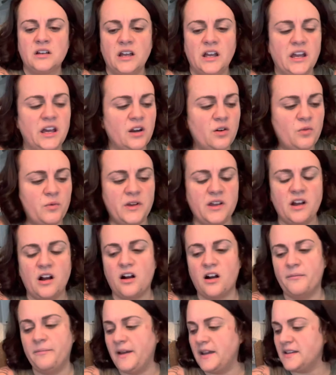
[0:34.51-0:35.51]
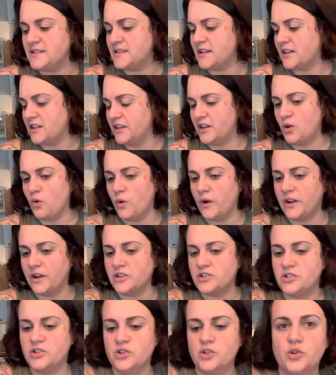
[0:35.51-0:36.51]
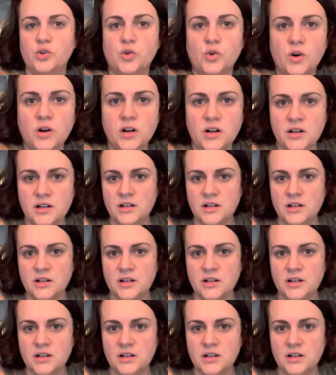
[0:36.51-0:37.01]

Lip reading: and we are basically going to